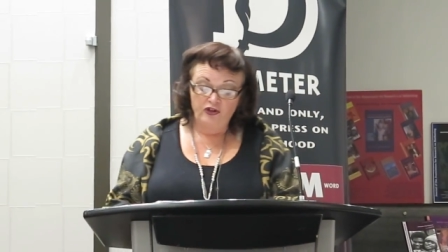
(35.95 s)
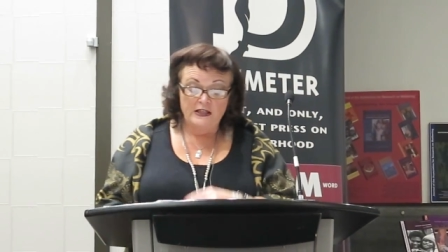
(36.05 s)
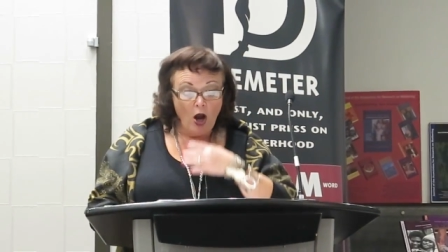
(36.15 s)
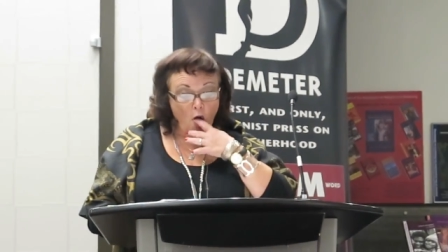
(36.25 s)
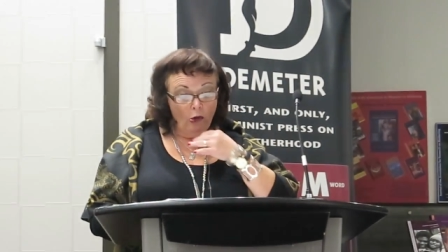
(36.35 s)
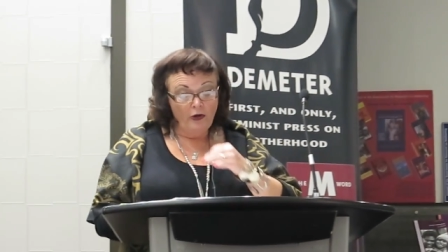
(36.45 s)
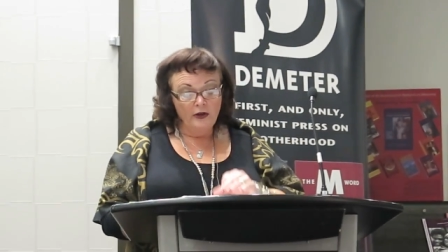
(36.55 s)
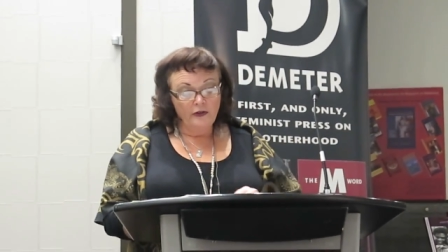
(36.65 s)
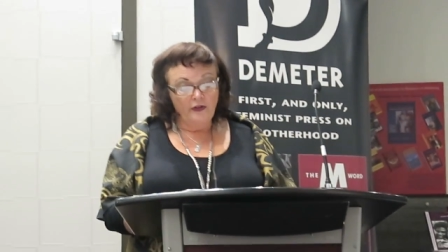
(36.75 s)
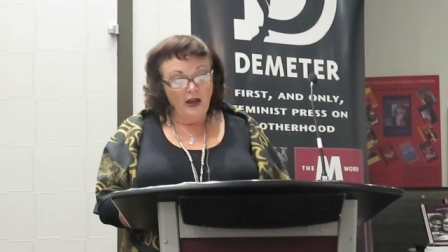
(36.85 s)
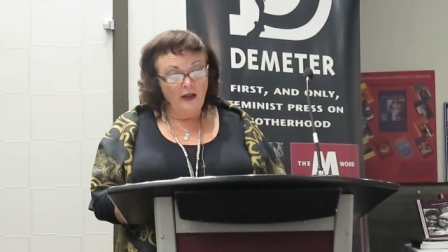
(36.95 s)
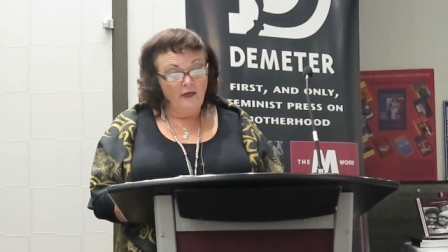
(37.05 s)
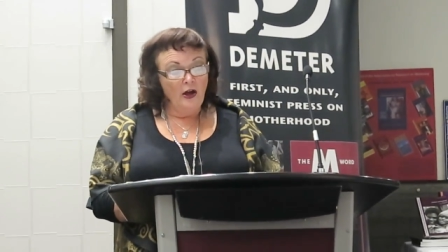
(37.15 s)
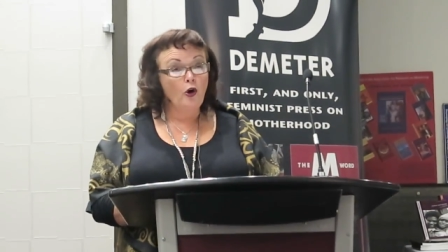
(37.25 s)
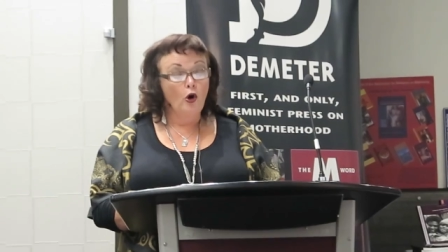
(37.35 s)
She goes on to
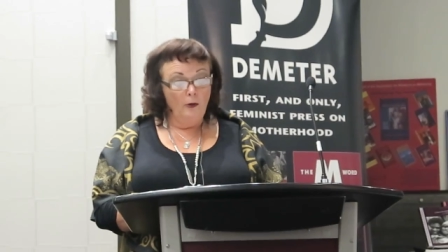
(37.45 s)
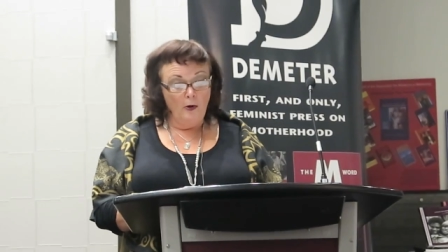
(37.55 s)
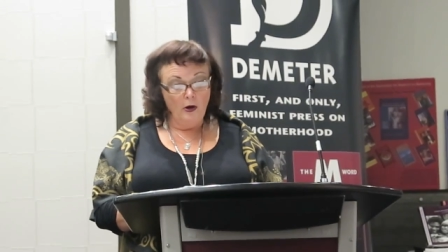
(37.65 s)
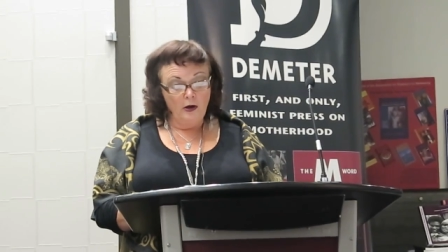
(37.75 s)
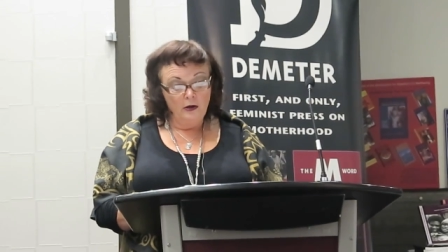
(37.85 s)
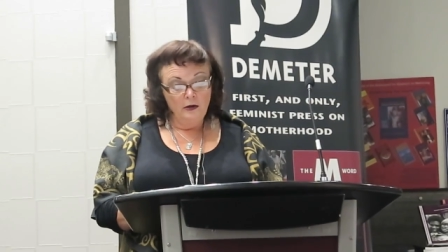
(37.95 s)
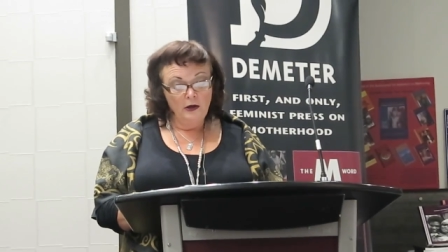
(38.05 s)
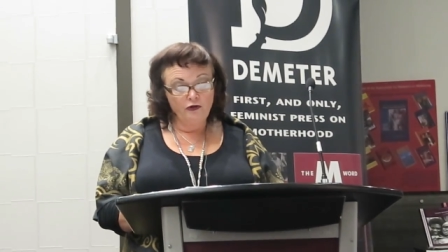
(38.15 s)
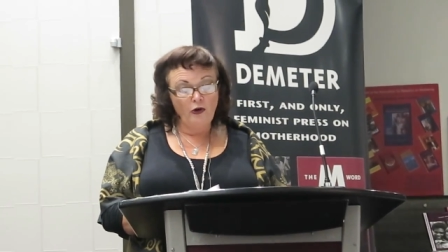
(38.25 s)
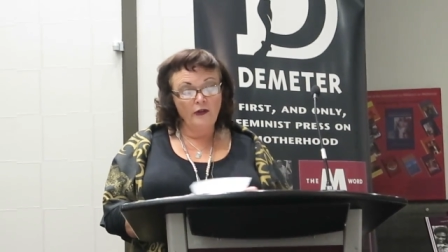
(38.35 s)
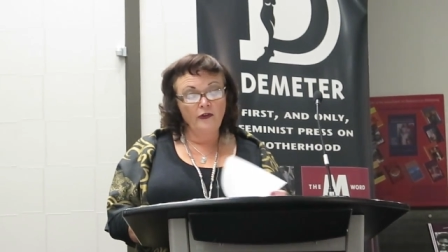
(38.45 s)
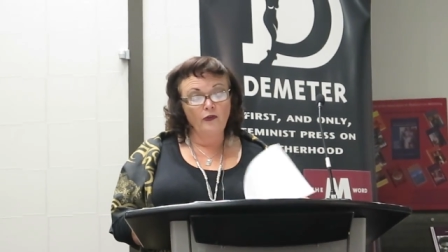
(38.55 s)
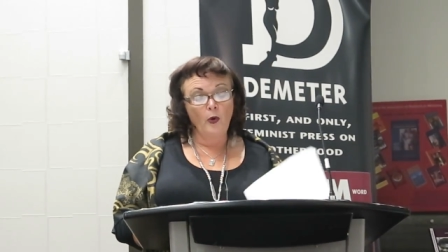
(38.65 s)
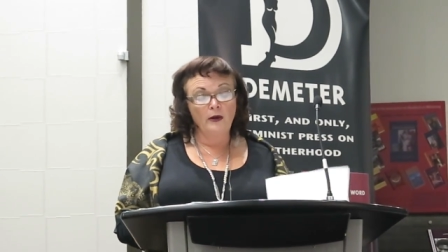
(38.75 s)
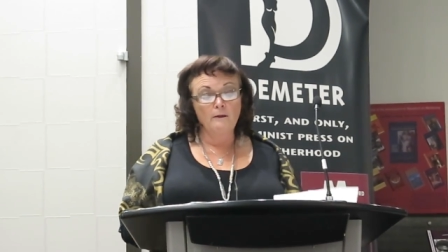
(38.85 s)
say that her book
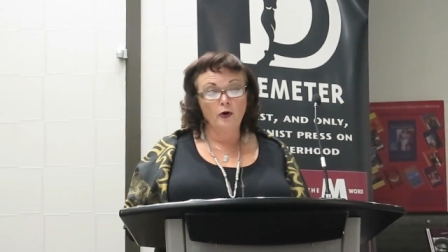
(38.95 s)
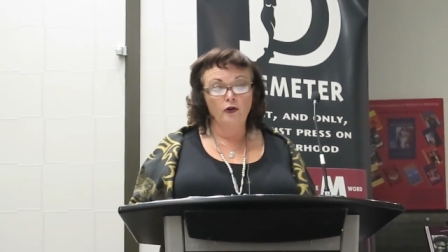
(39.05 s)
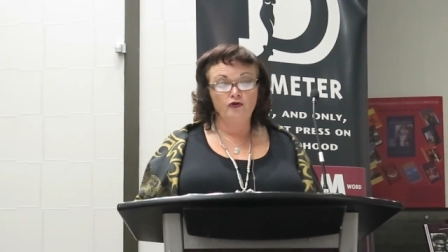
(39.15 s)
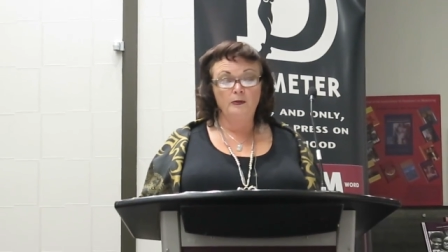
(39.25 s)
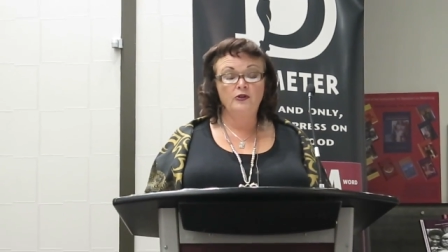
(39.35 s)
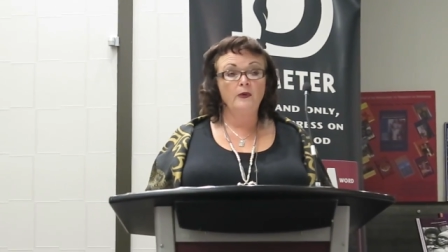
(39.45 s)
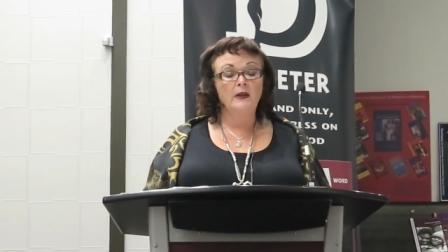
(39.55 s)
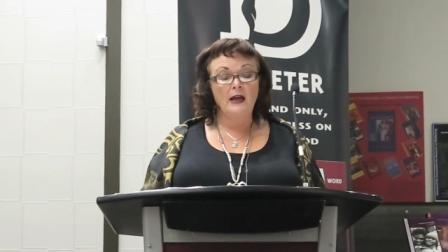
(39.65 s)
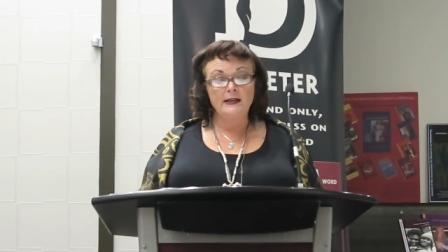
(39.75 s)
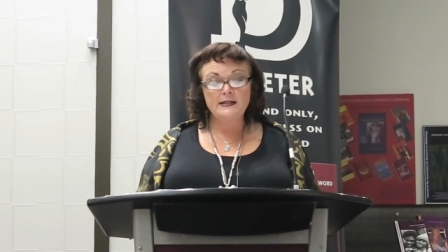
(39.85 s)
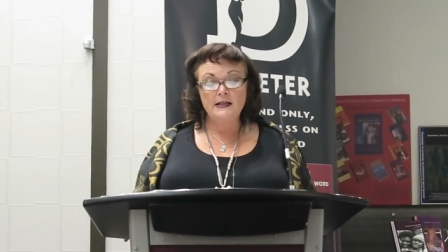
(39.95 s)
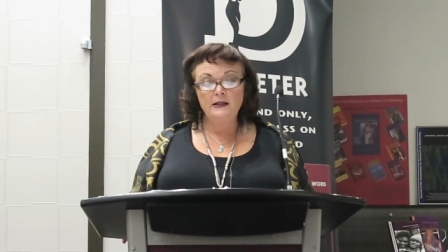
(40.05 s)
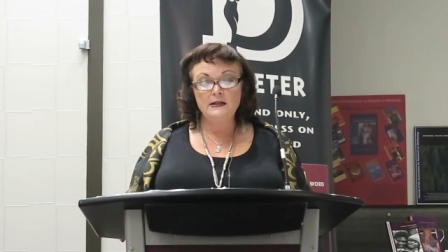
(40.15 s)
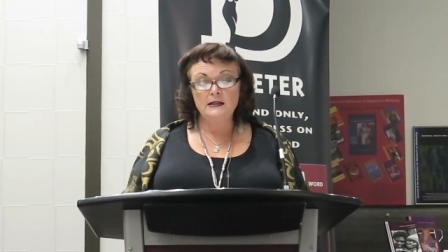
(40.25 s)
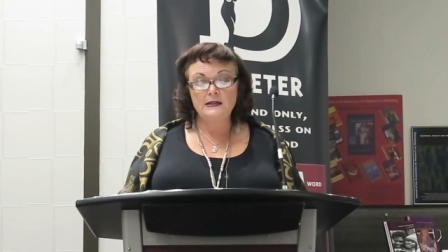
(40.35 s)
addresses what emerged between the
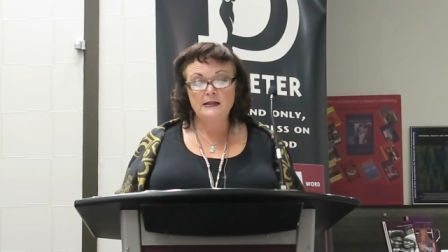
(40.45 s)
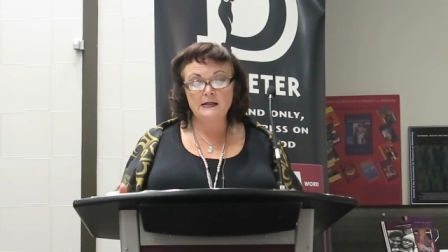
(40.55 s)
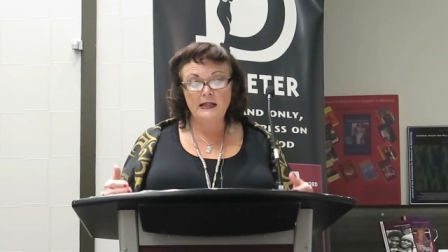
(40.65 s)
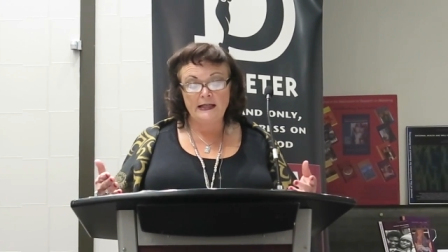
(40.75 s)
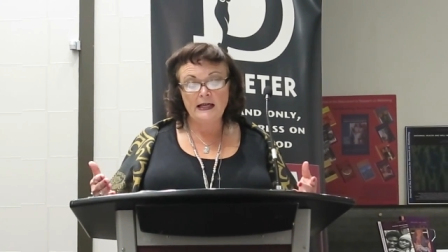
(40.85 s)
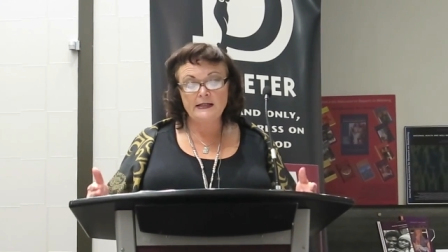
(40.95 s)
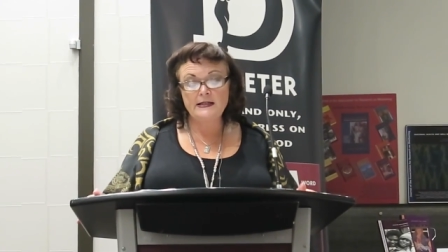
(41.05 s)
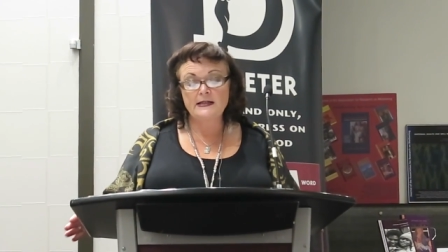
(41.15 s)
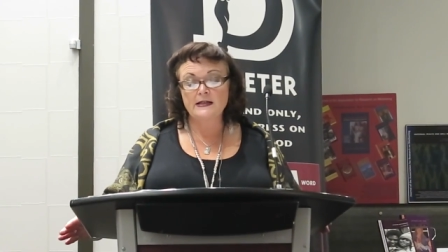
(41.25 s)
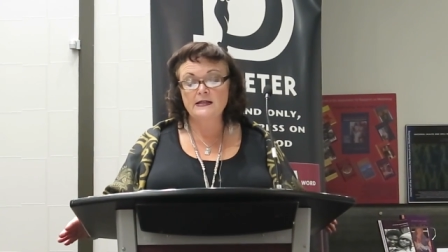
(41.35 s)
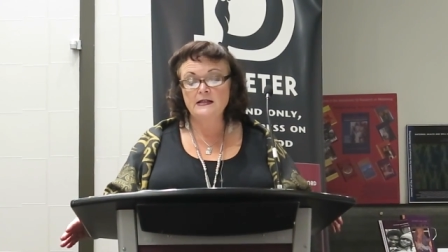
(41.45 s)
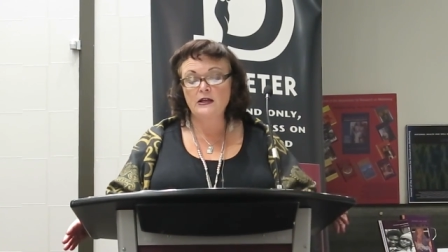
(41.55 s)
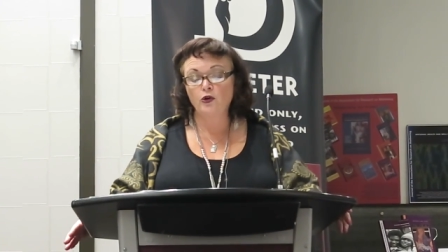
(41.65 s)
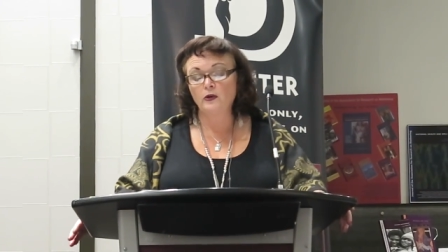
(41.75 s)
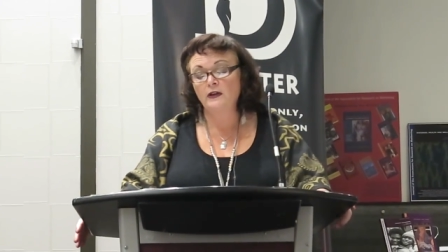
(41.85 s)
late
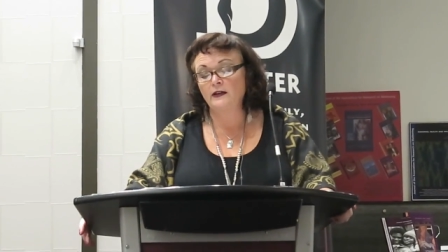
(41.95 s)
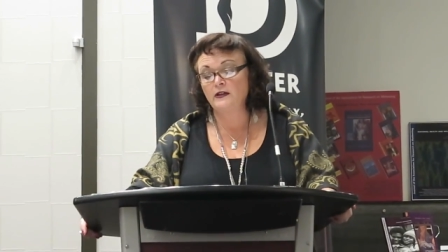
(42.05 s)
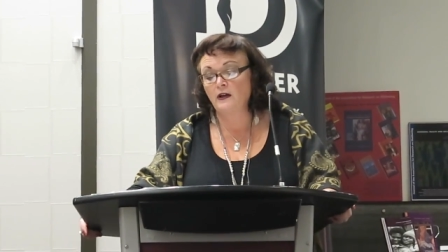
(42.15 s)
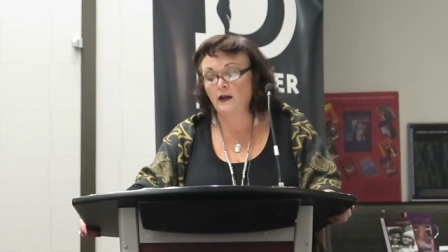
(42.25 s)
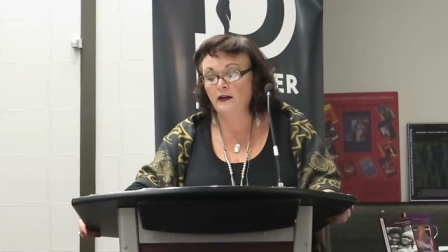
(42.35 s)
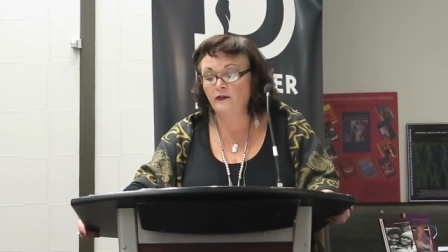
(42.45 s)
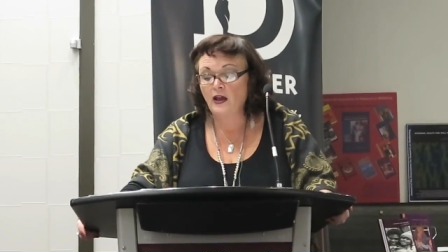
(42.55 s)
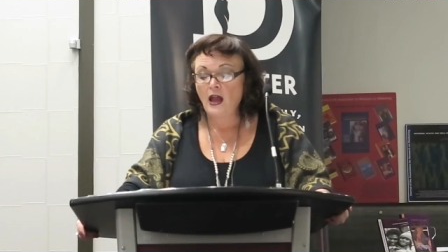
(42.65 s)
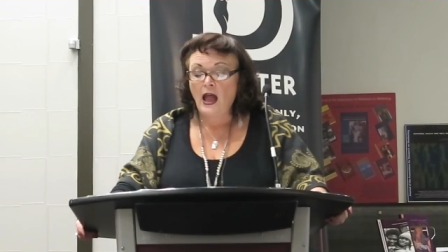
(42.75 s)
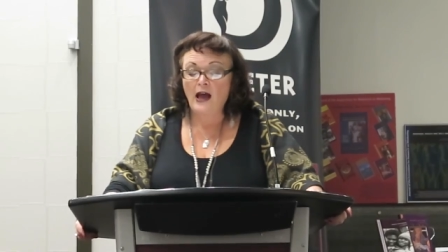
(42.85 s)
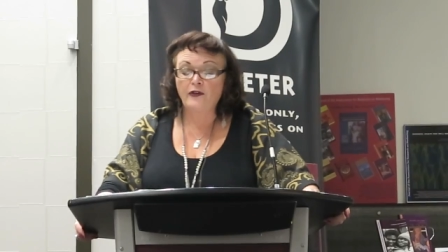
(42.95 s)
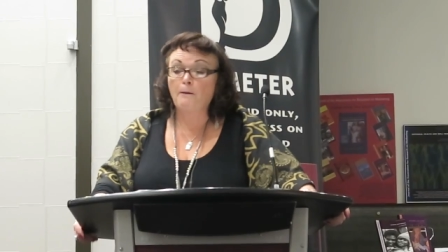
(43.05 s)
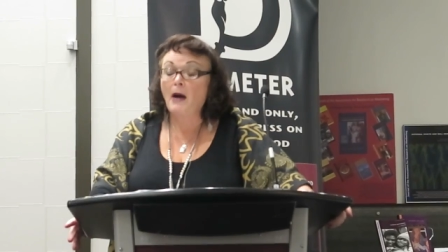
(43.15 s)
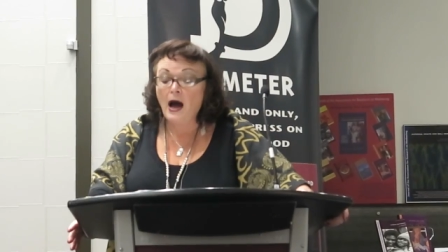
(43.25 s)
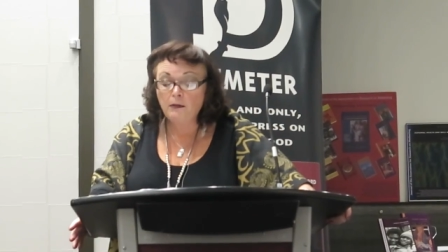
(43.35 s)
1960s and early 1990s as
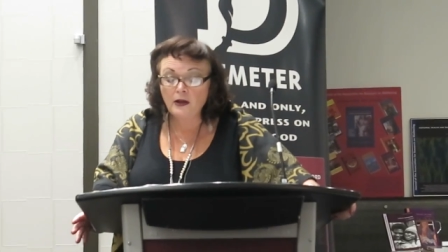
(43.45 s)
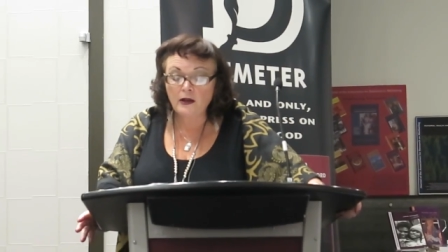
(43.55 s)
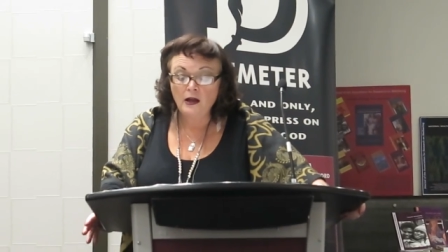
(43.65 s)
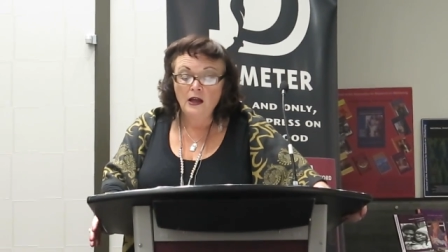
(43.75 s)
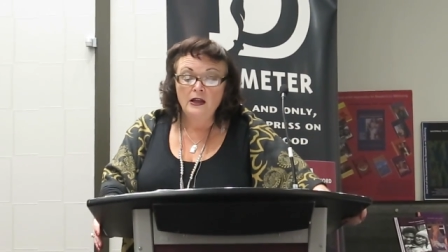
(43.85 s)
a public,